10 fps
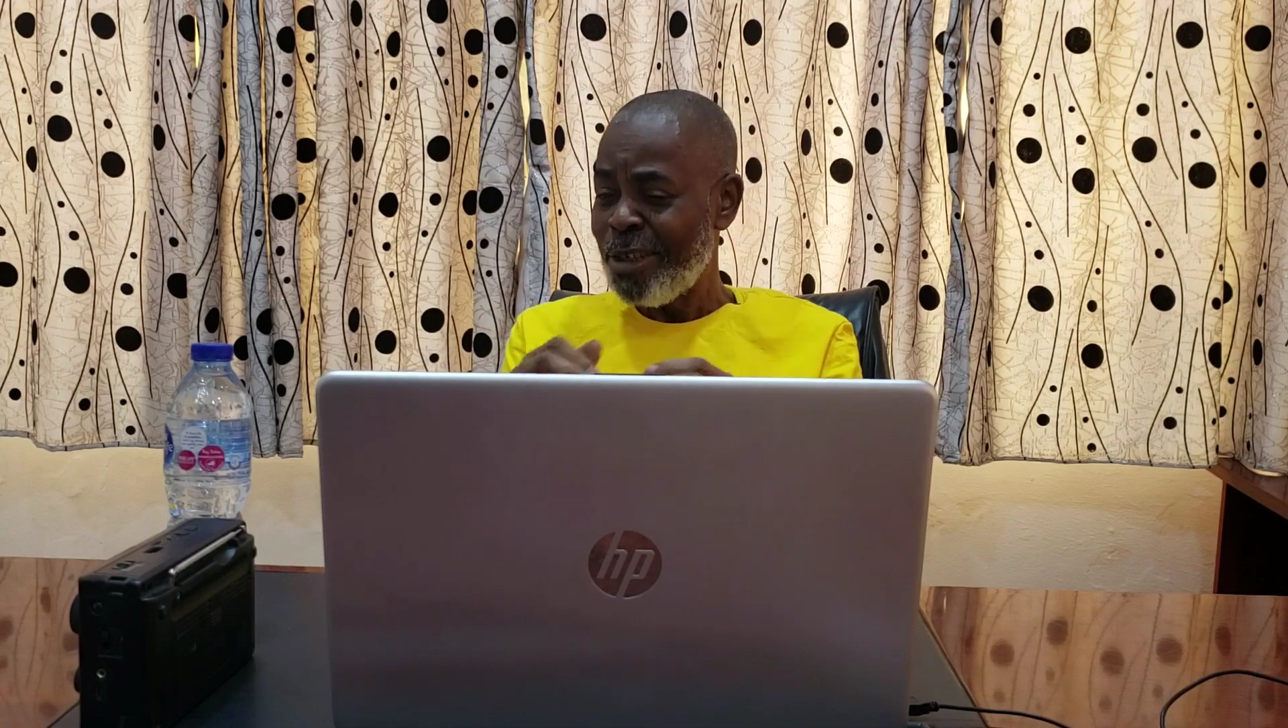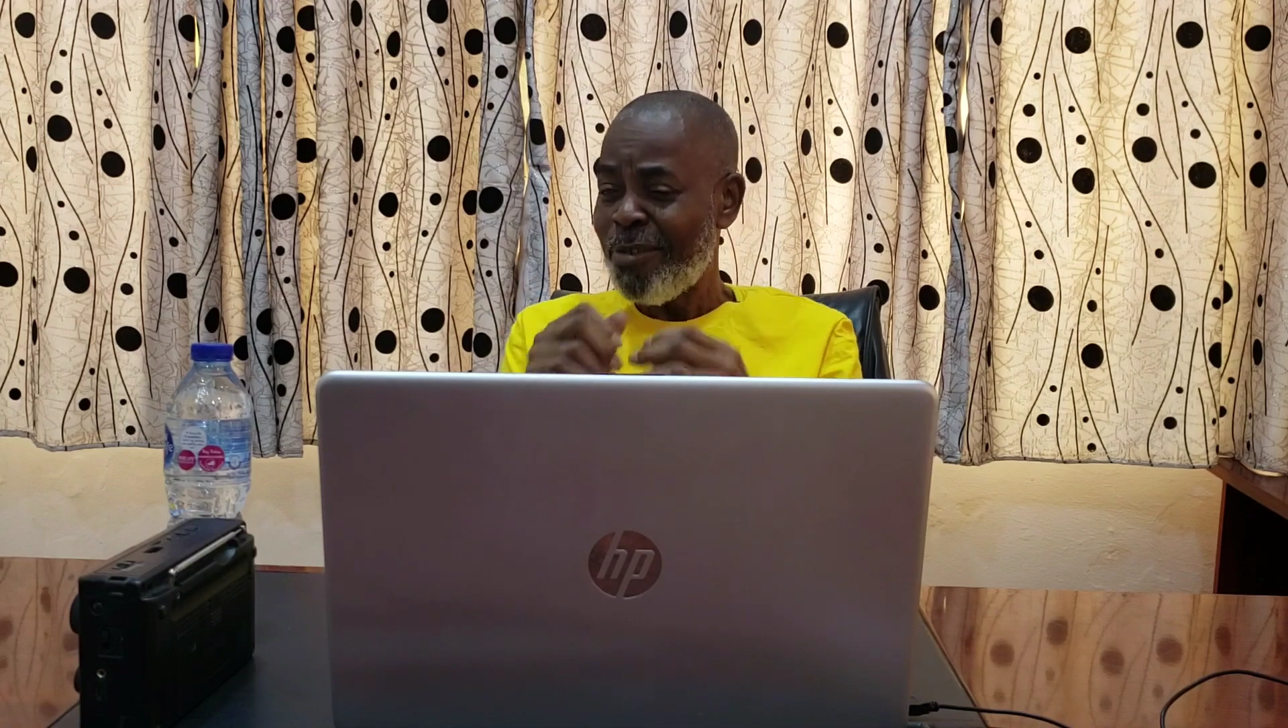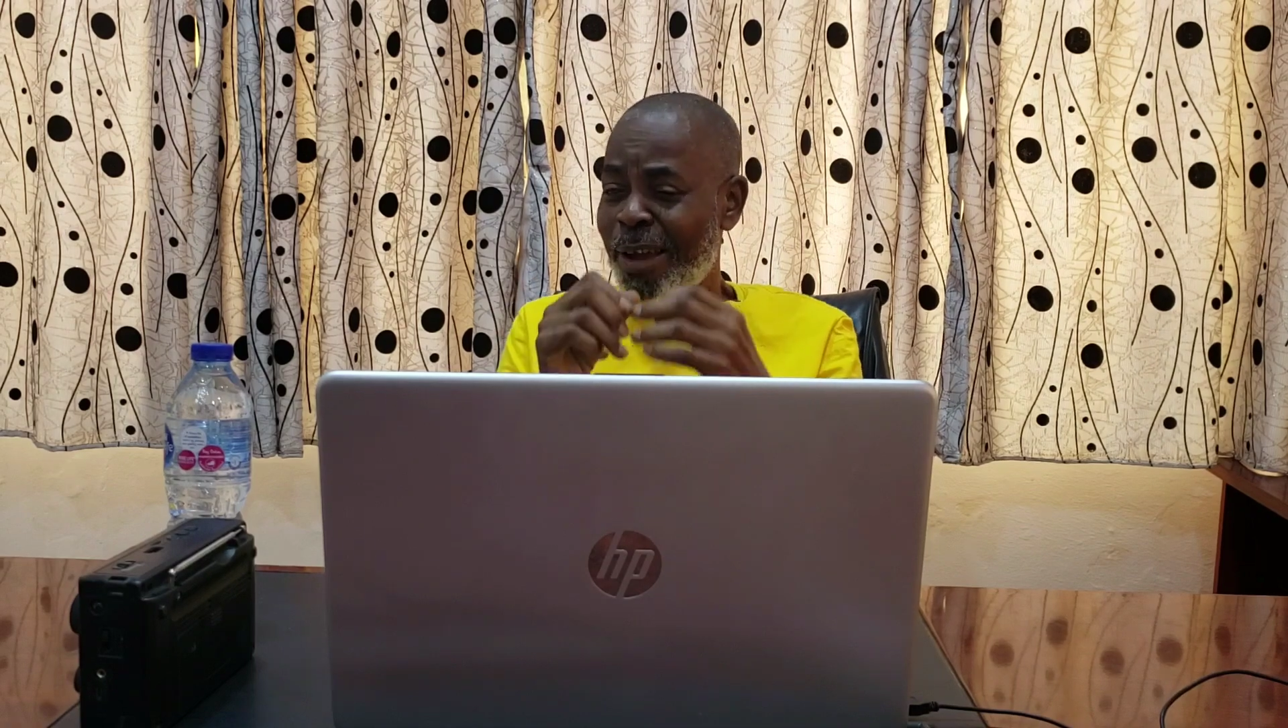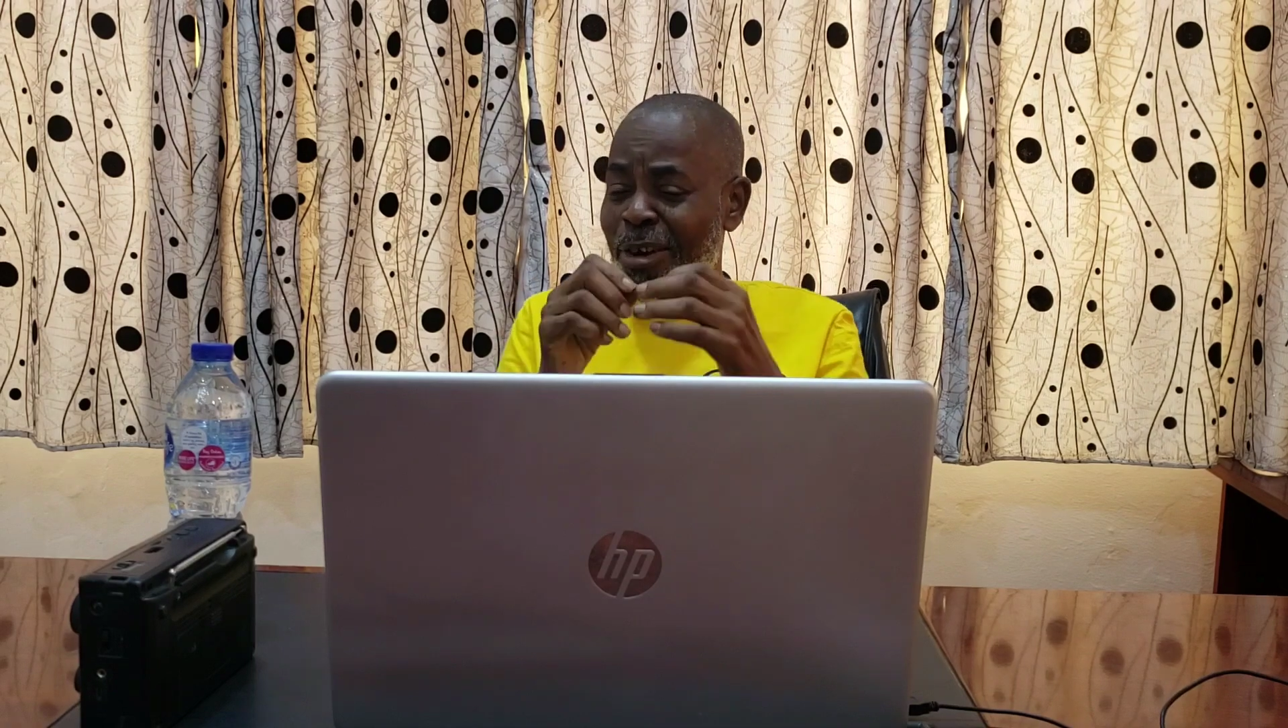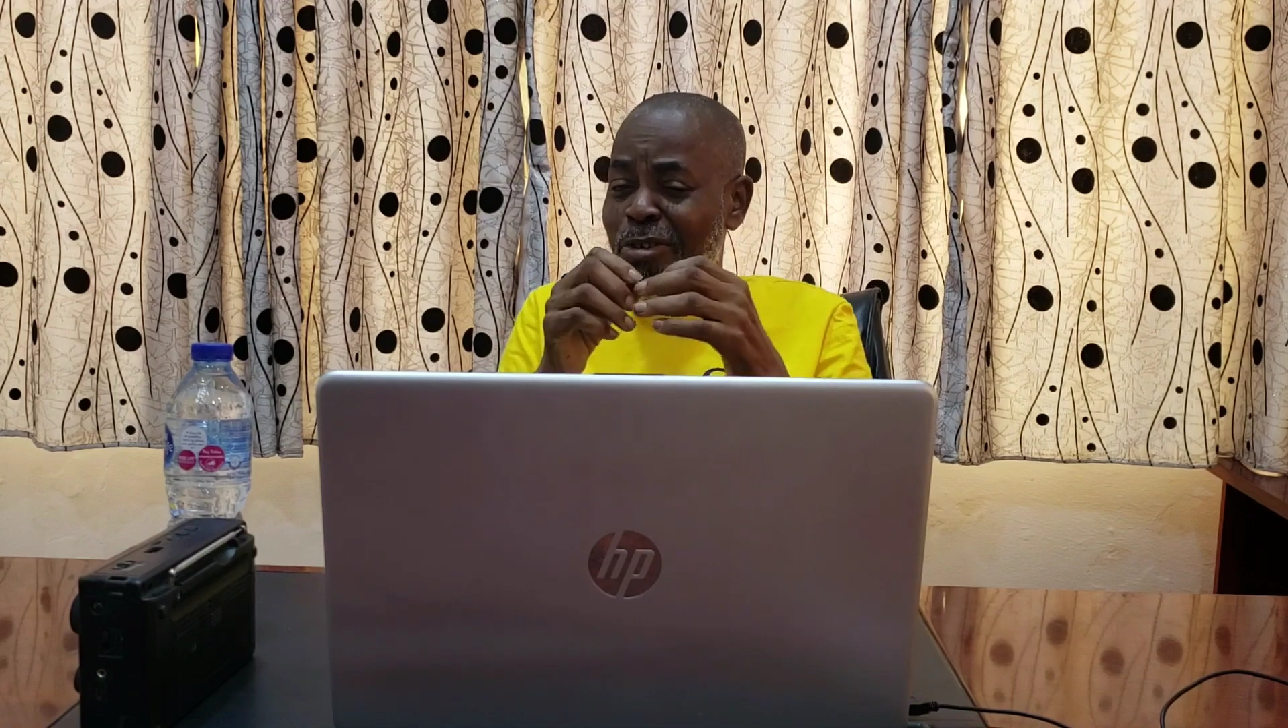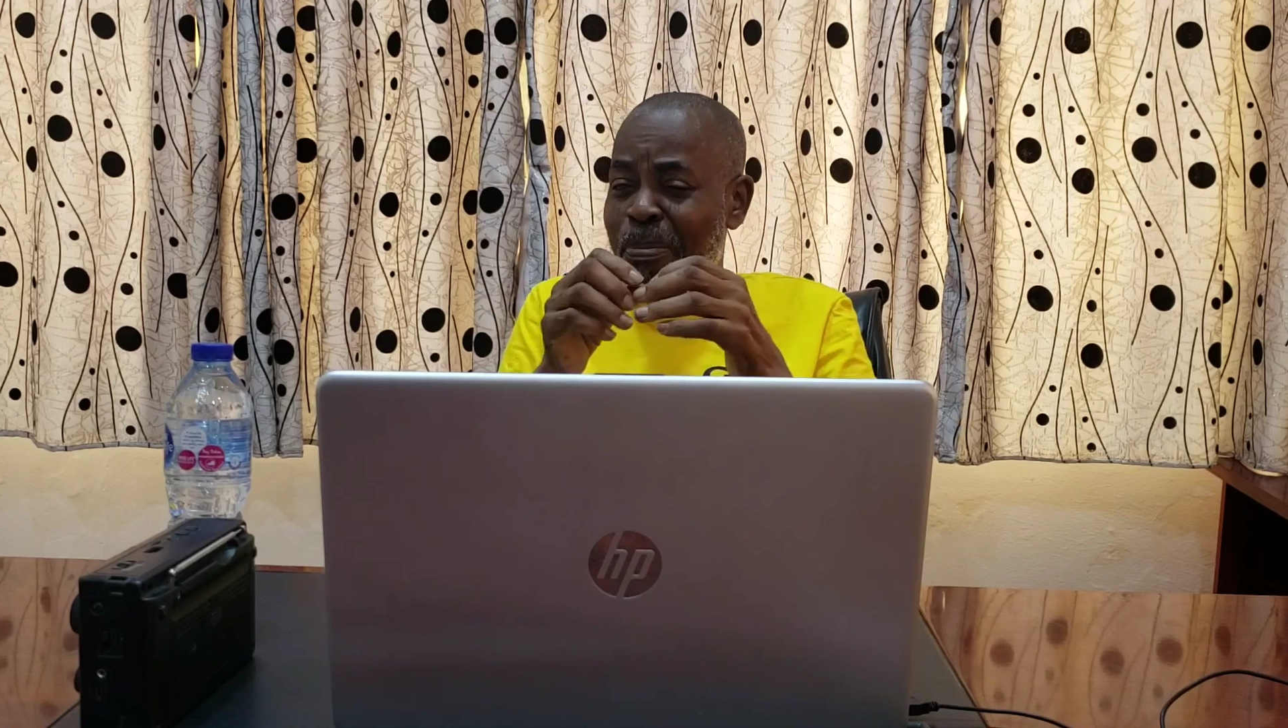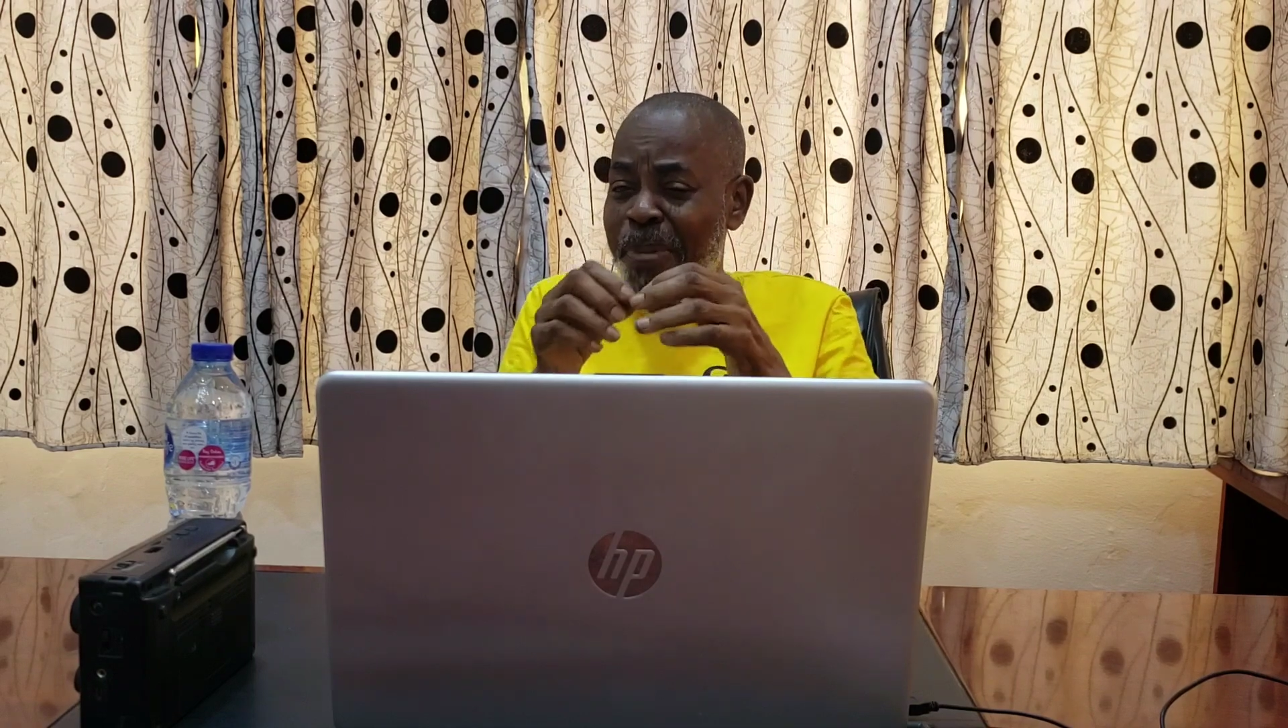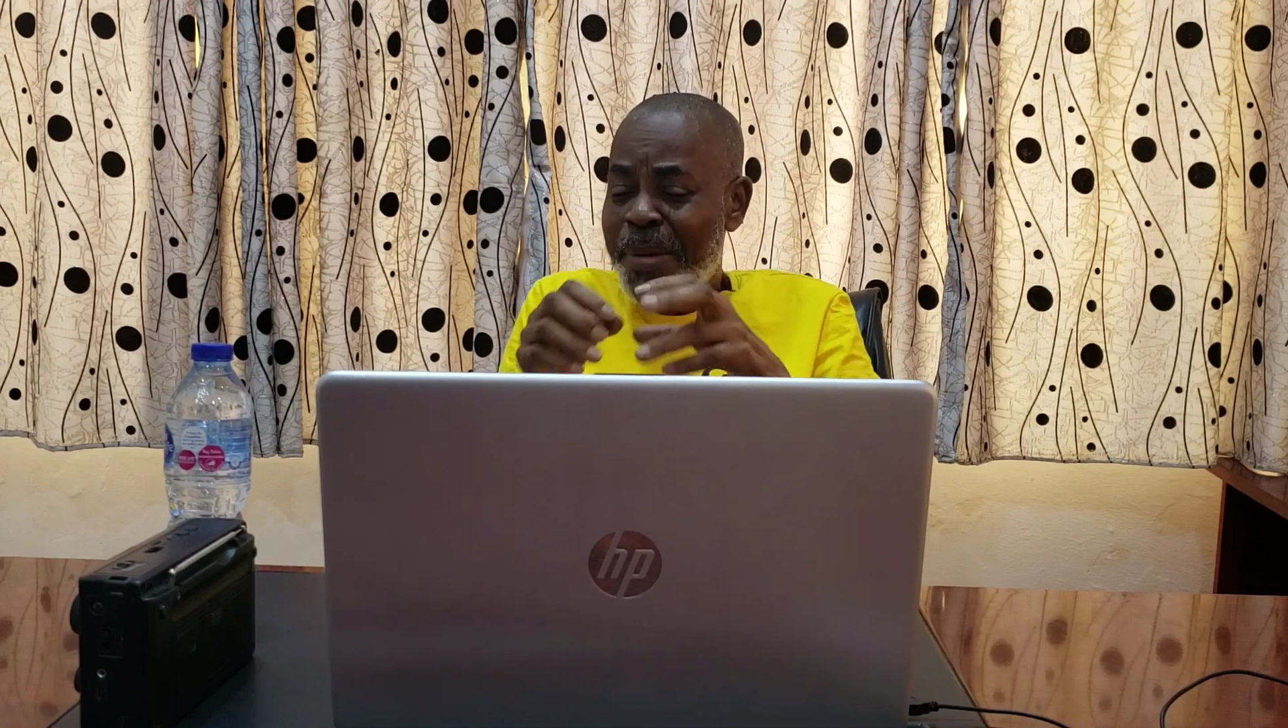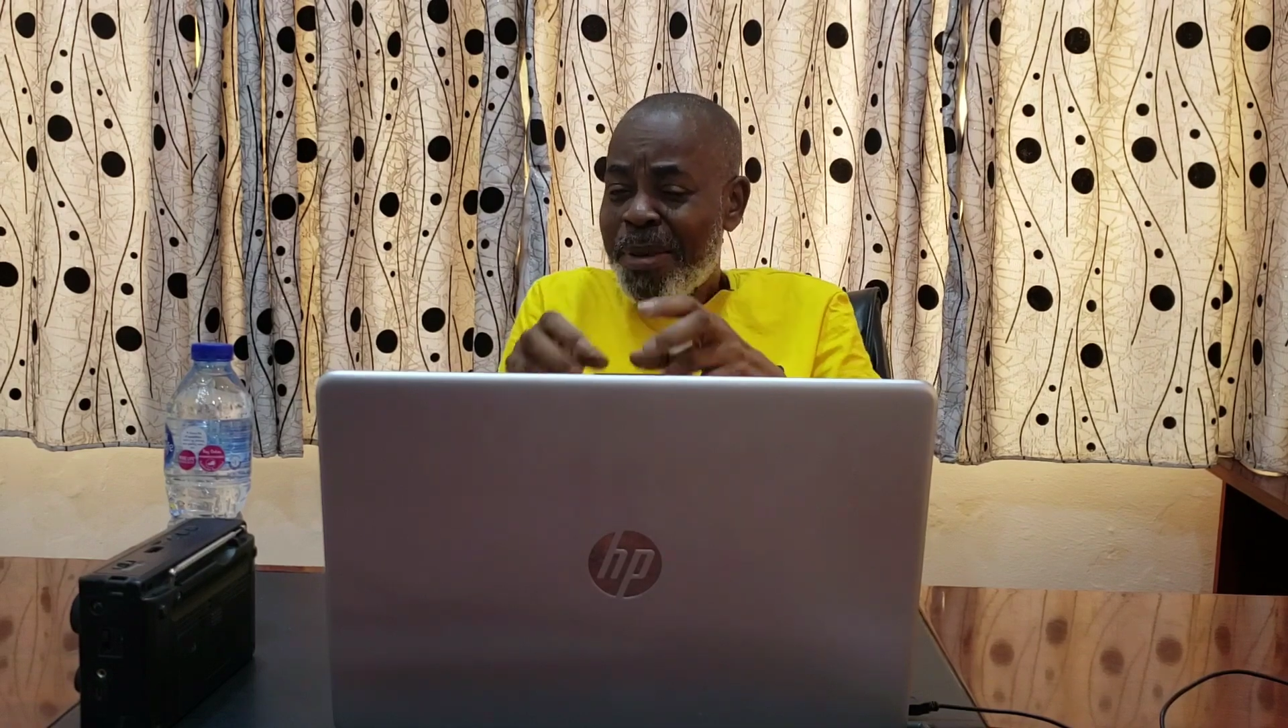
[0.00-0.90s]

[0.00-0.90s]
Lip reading: you are going to pay